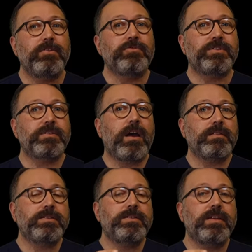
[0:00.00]
you'll
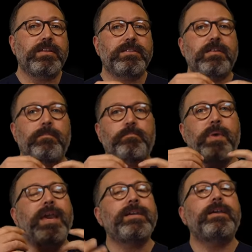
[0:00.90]
start to see this
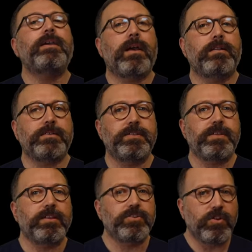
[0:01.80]
pinker colored
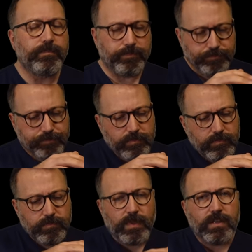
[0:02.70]
skin. So
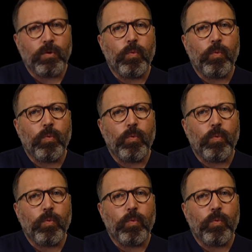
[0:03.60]
the